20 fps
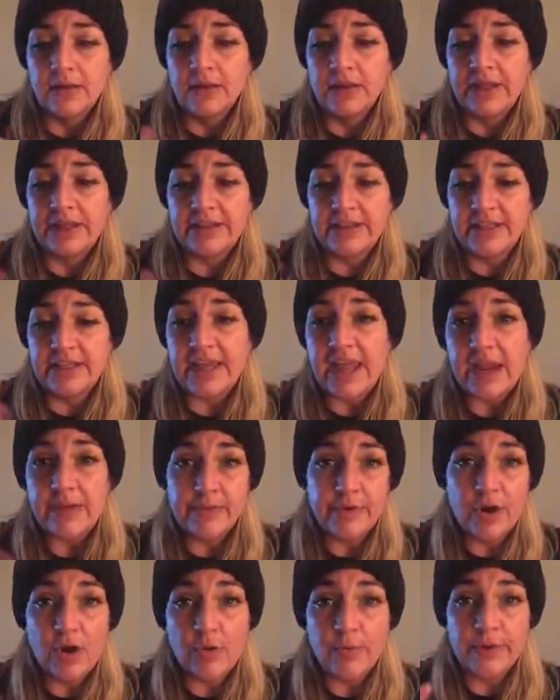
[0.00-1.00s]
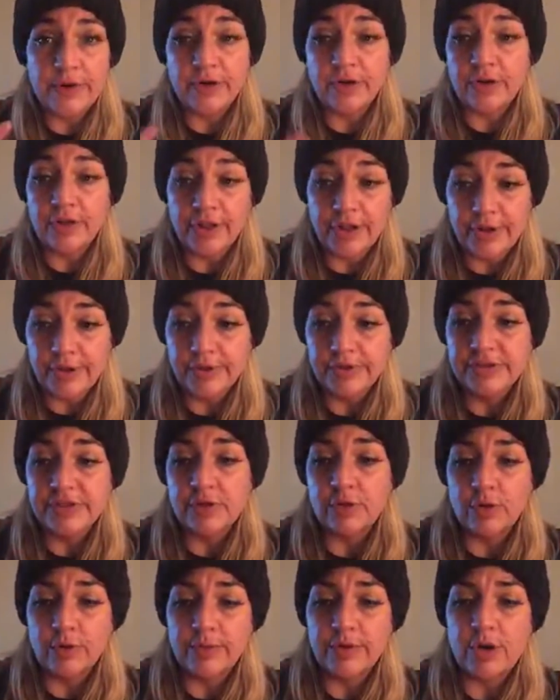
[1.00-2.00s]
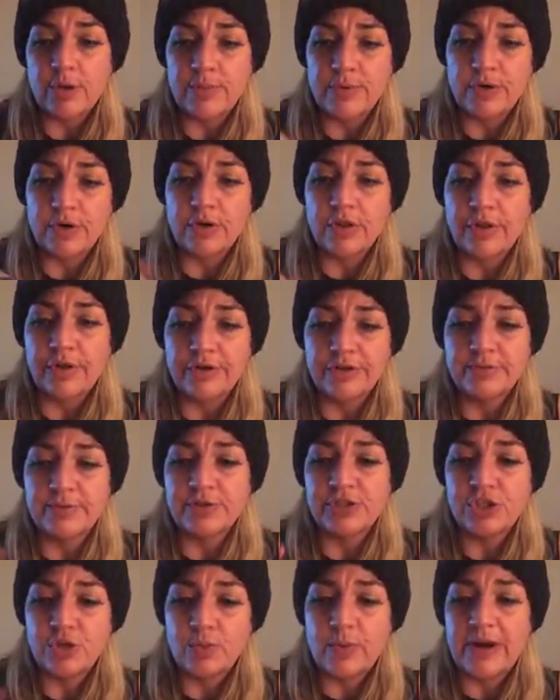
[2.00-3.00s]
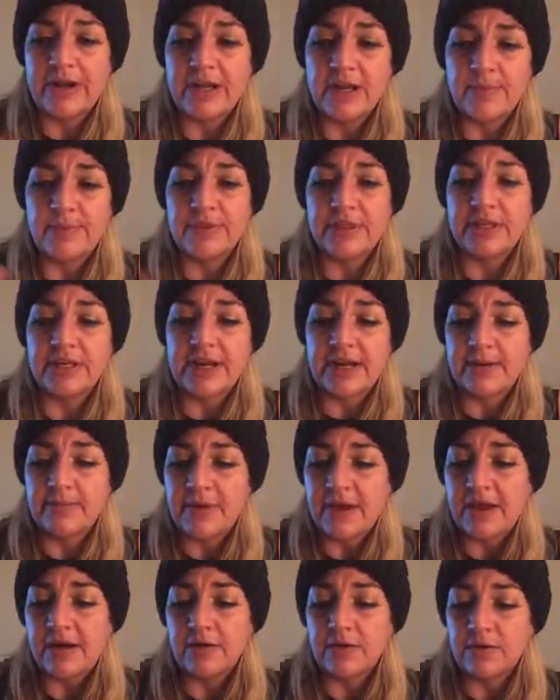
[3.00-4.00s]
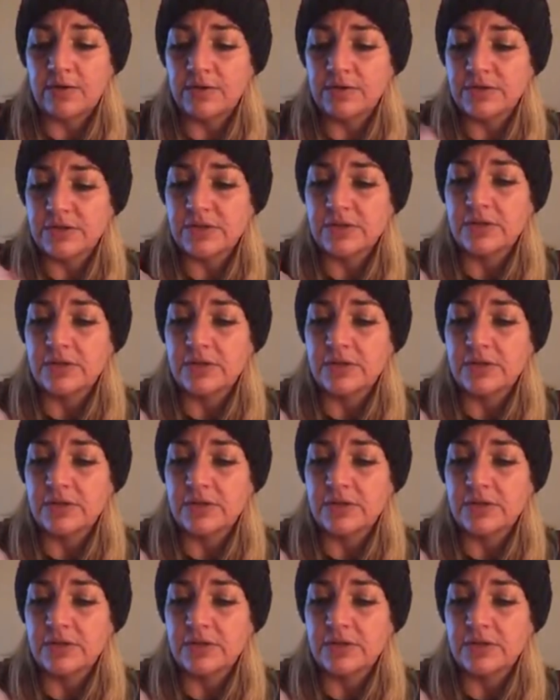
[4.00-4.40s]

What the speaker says: Like the gate would open or close, the door would open or close, but you wind up with the Nine of Pentacles.